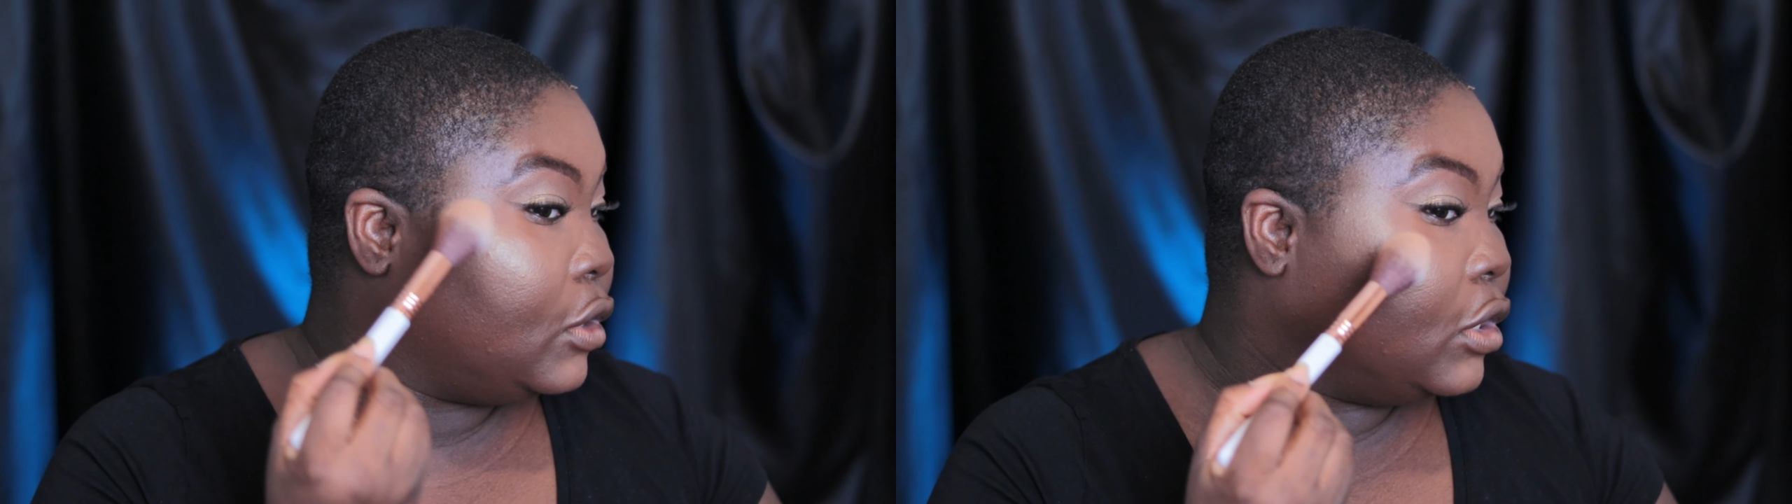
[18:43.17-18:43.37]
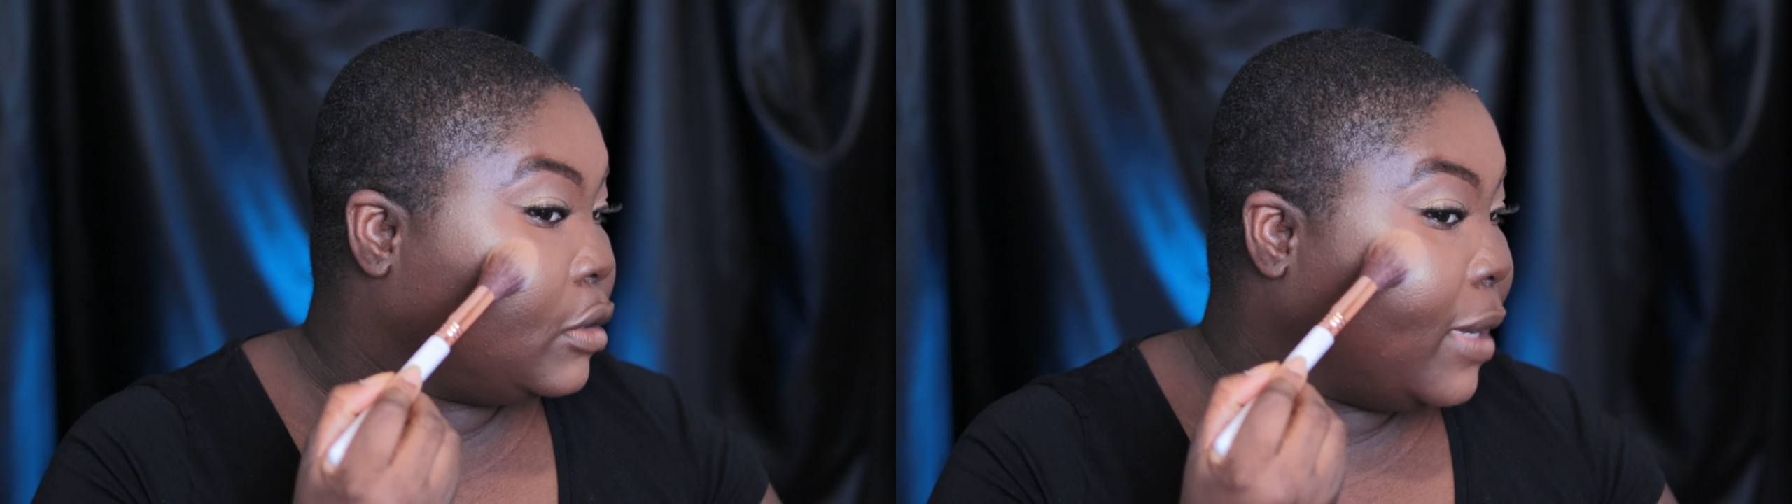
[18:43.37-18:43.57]

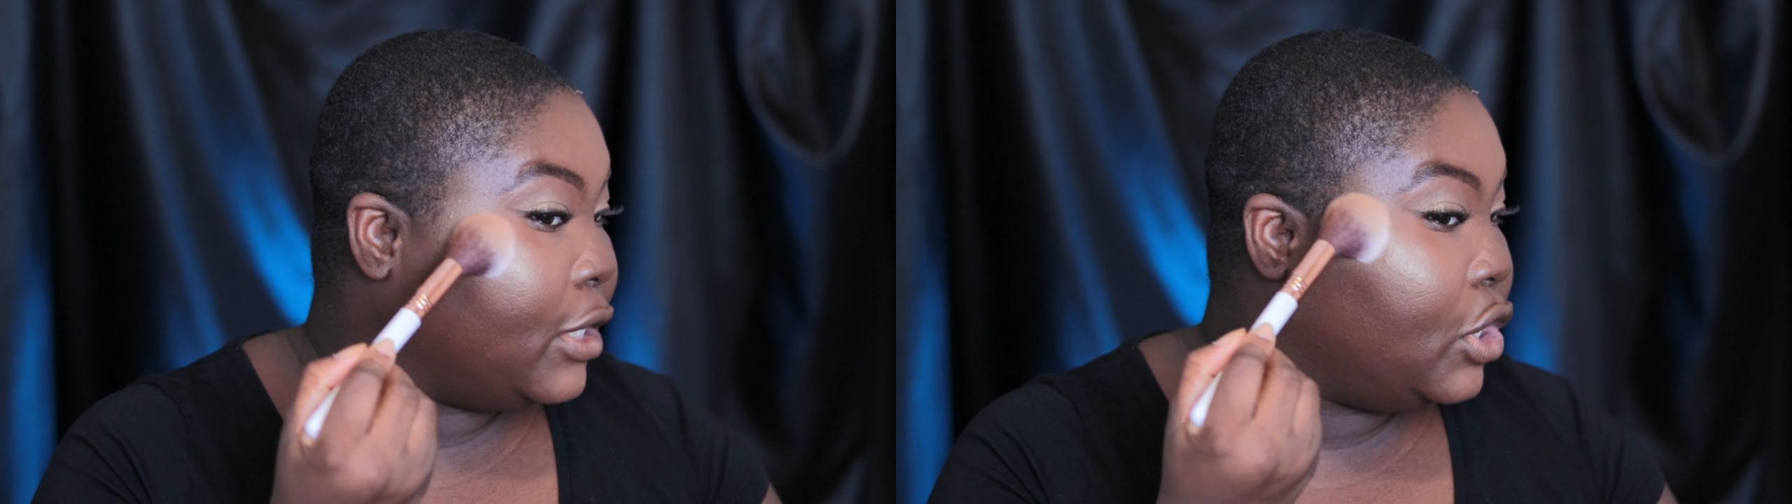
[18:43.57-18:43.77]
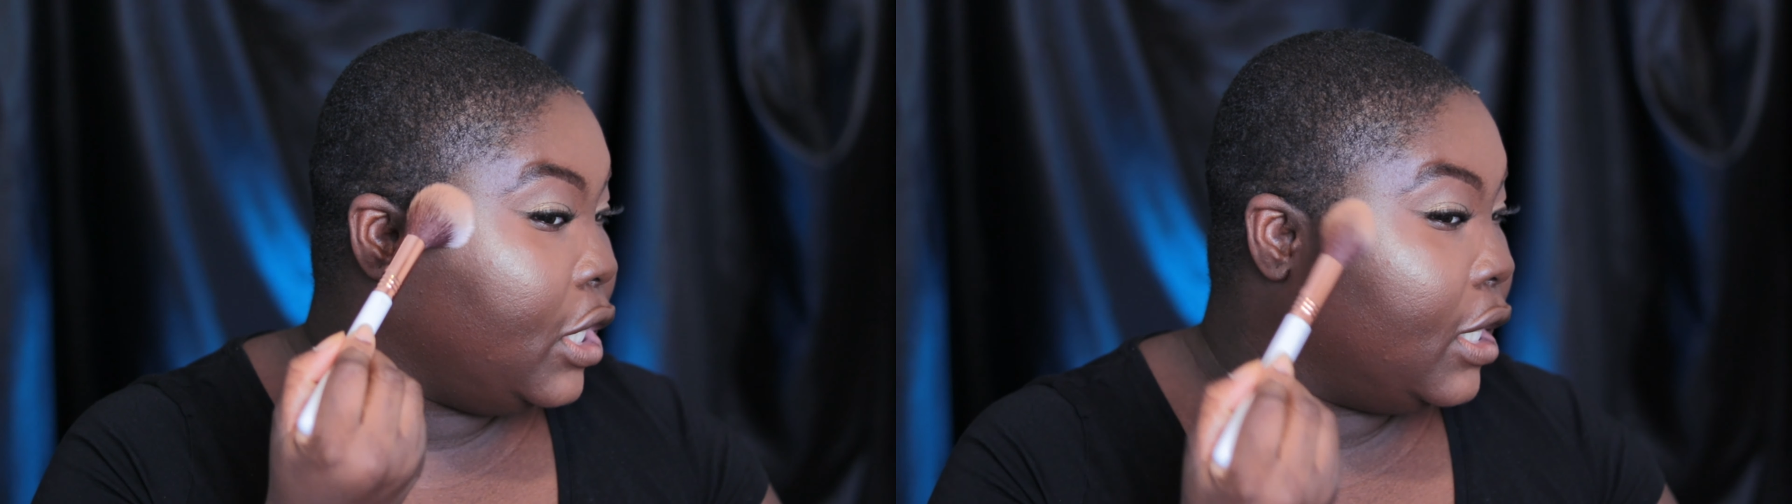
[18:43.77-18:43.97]
just my
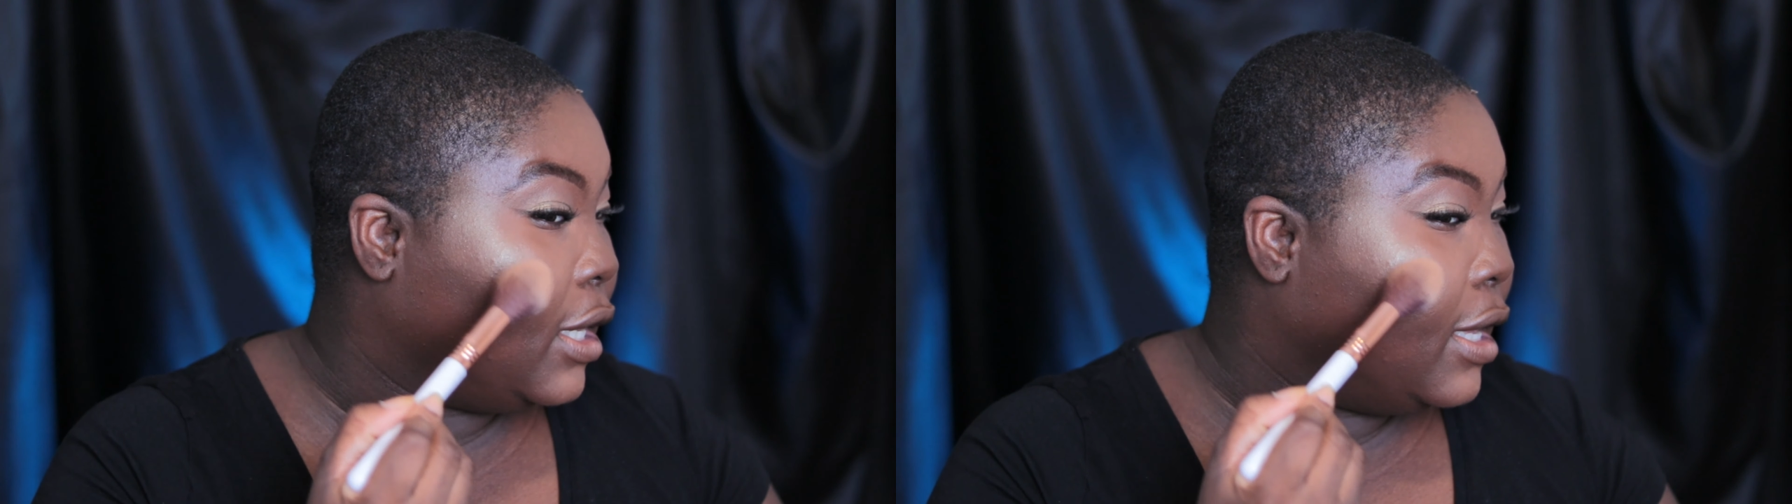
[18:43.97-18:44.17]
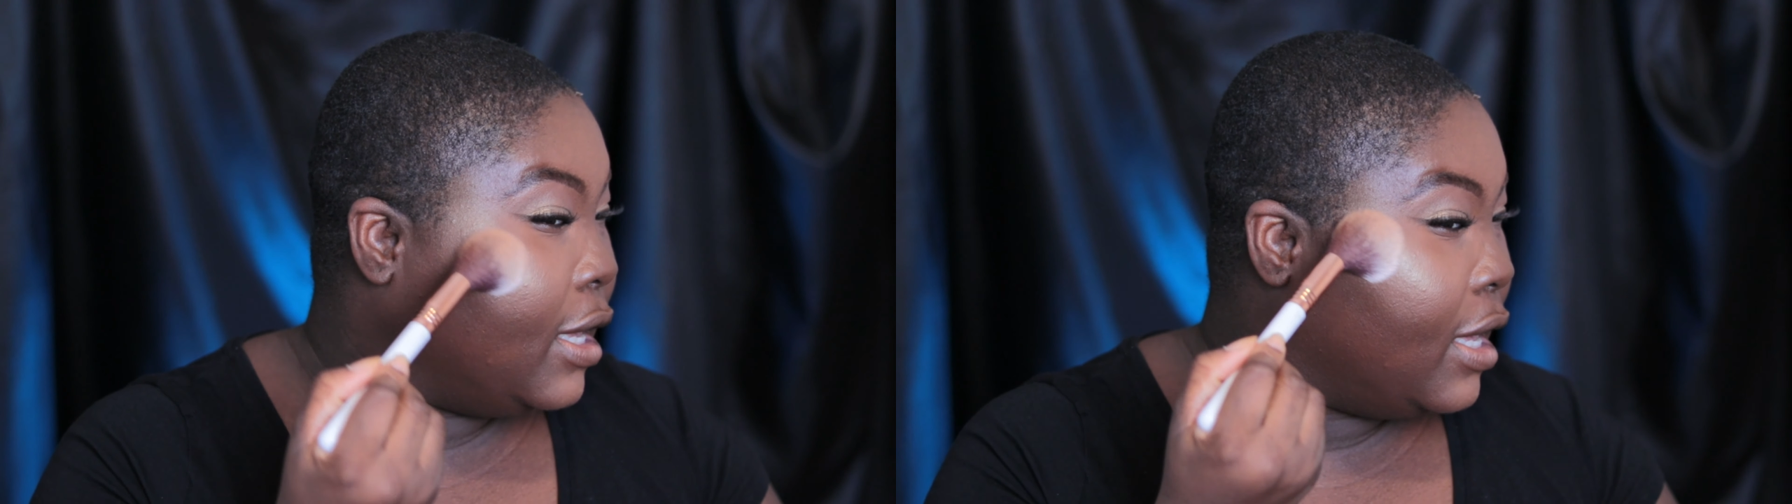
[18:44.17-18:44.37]
cheek,